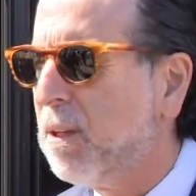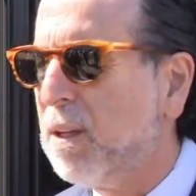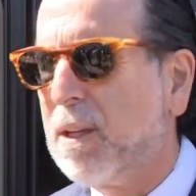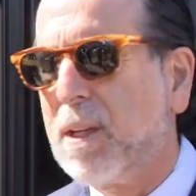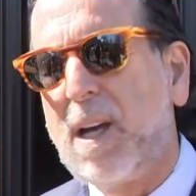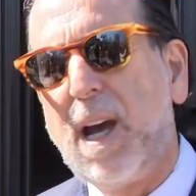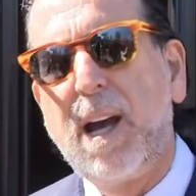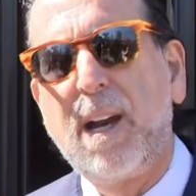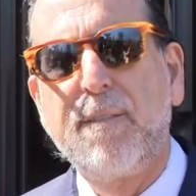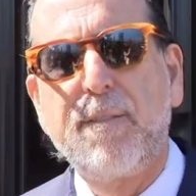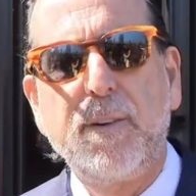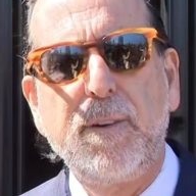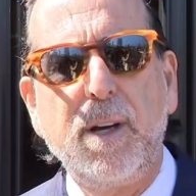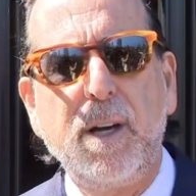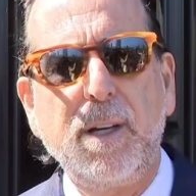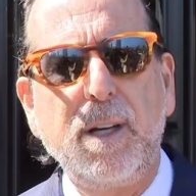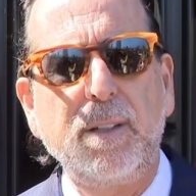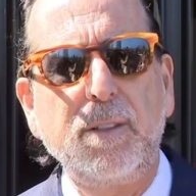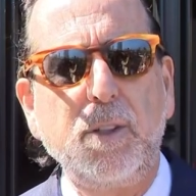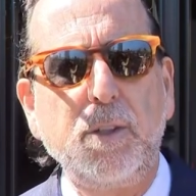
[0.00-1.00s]
kind of
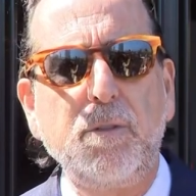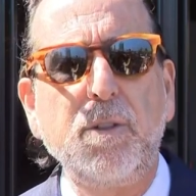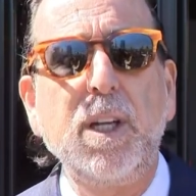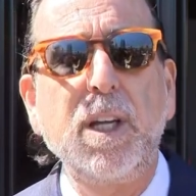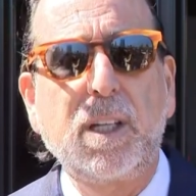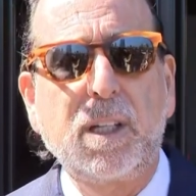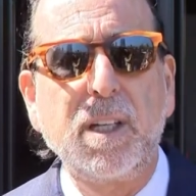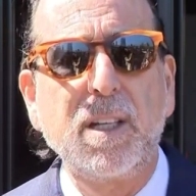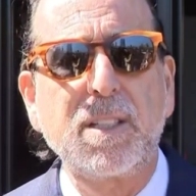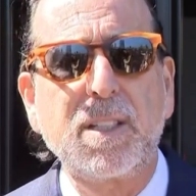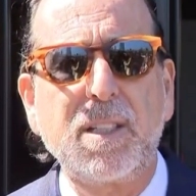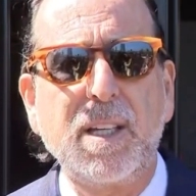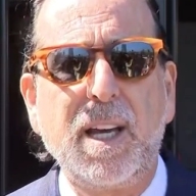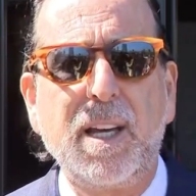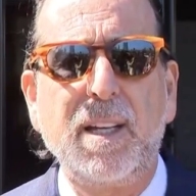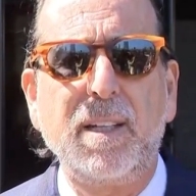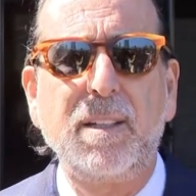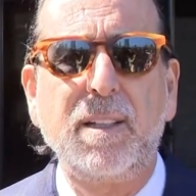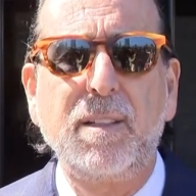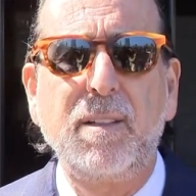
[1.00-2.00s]
uh, uniqueness
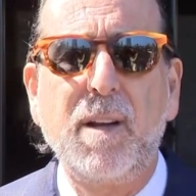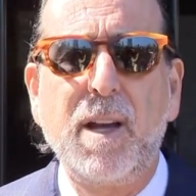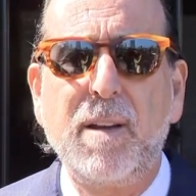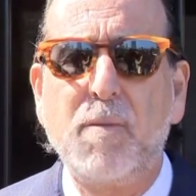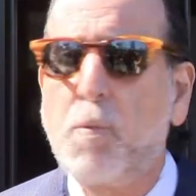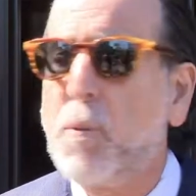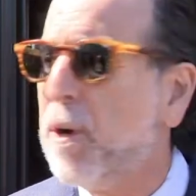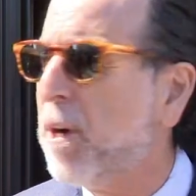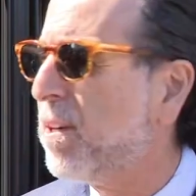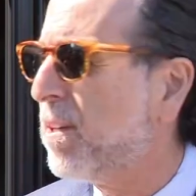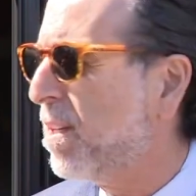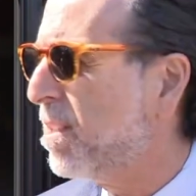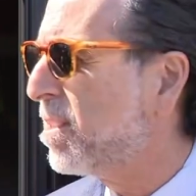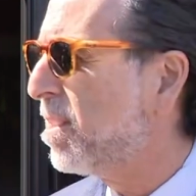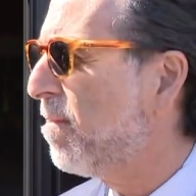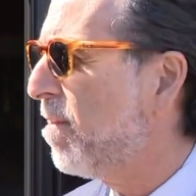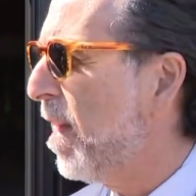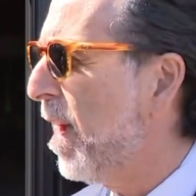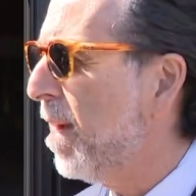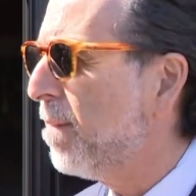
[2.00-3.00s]
and, and weirdness
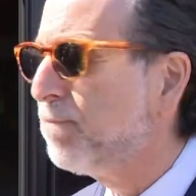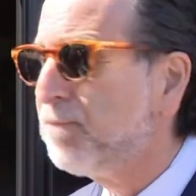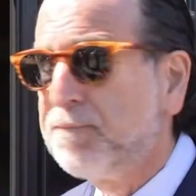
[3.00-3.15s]
of that.